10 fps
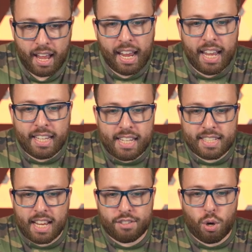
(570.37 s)
Iggy
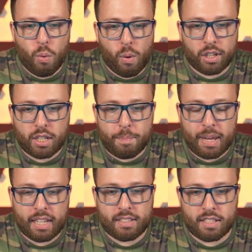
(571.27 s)
says, who are your
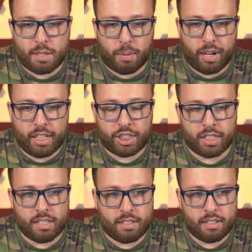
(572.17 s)
biggest
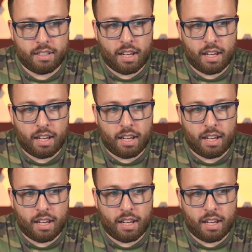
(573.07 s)
inspirations?